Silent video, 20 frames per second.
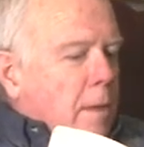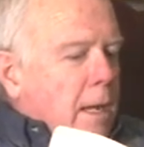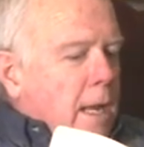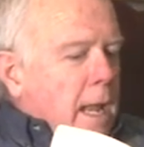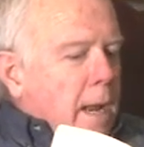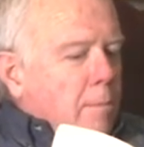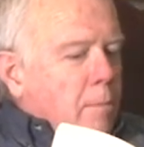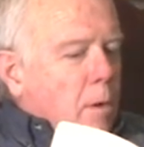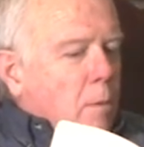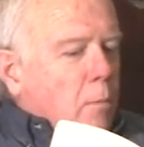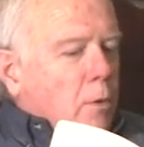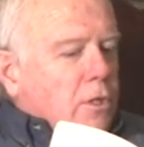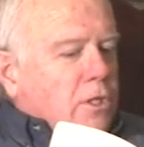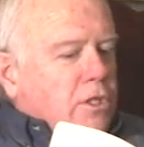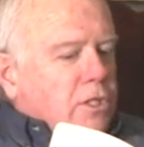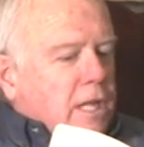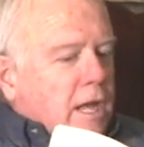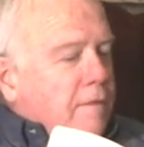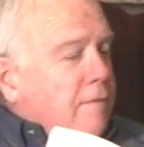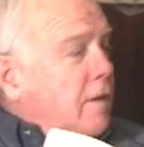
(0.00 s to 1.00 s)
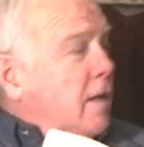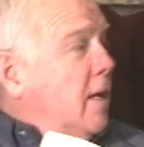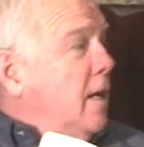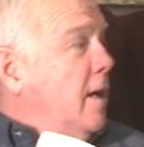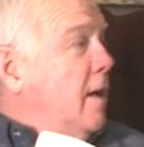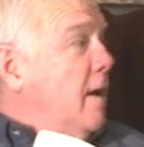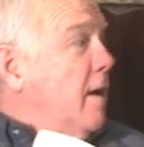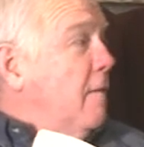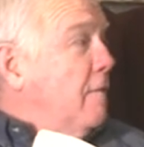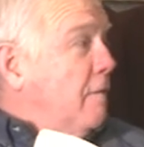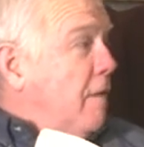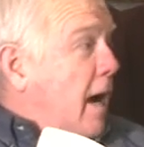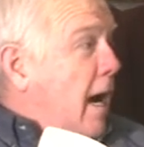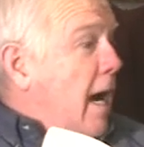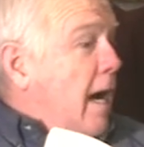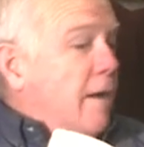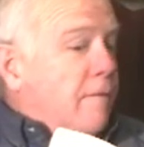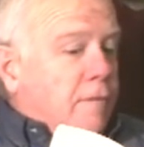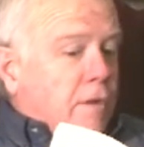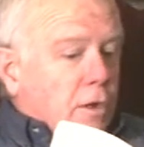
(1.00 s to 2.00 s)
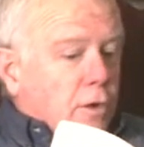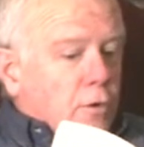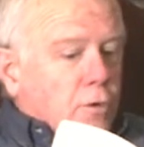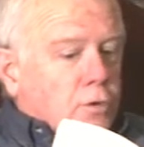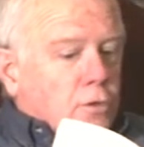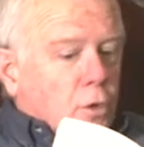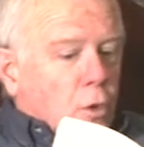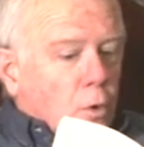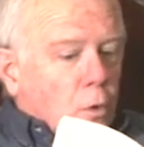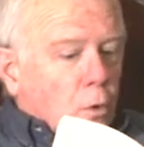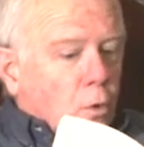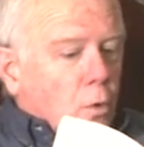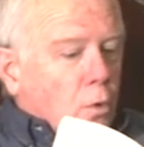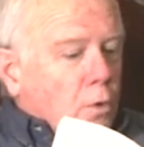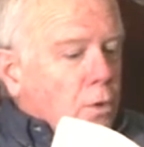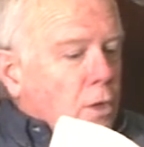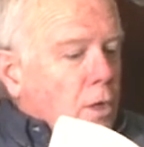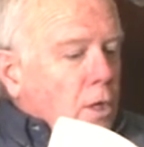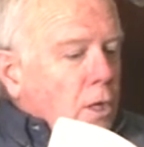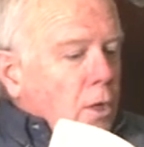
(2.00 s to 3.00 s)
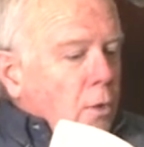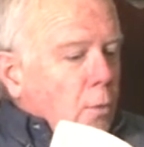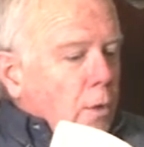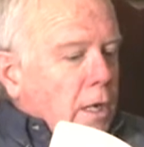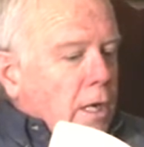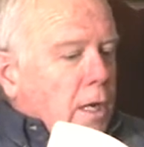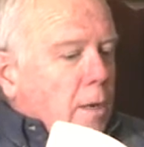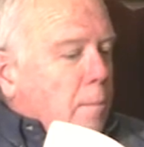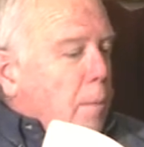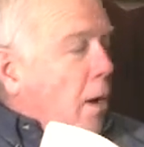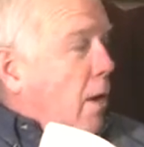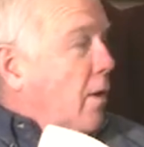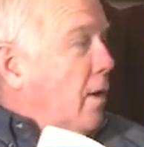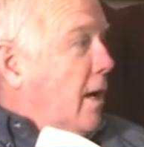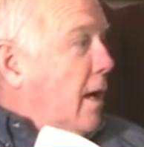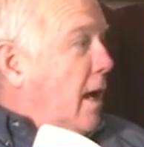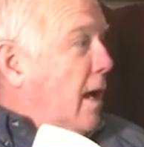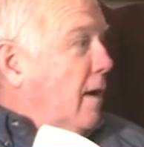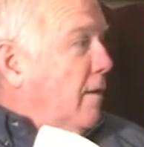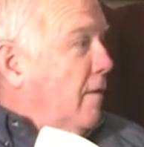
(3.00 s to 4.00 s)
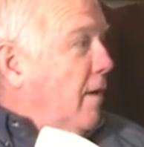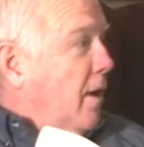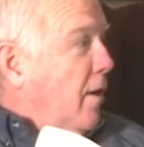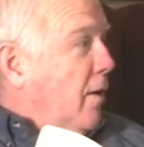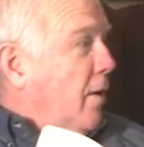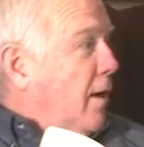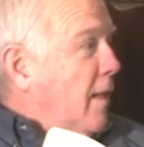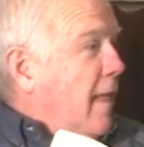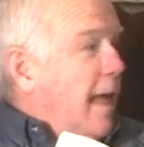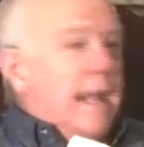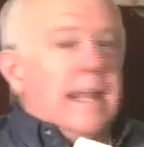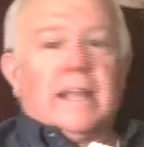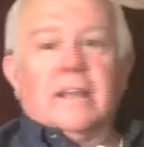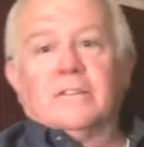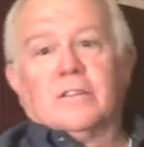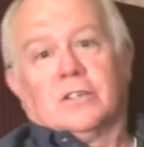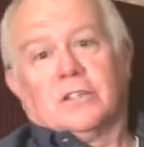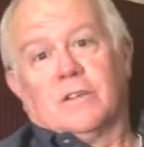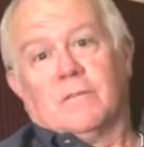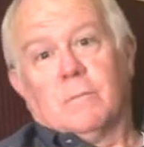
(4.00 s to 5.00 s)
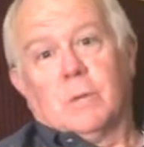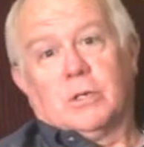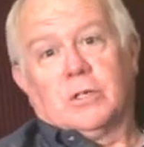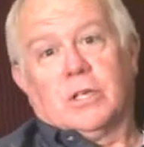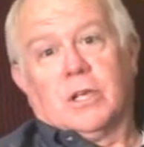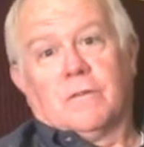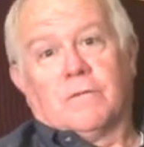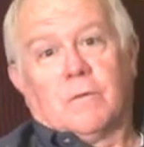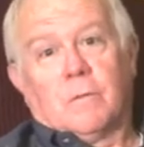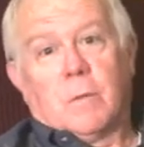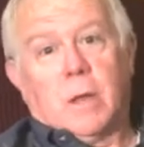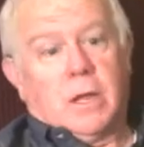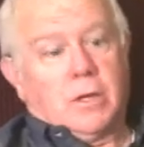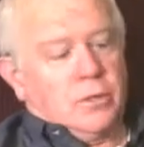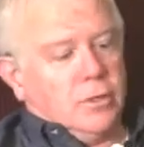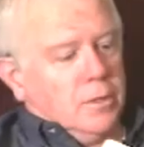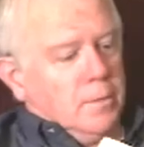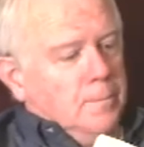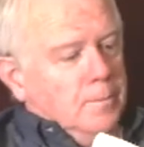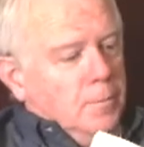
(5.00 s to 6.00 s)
And Abram was 75 years old when he departed out of Haran. And that gives us the missing information.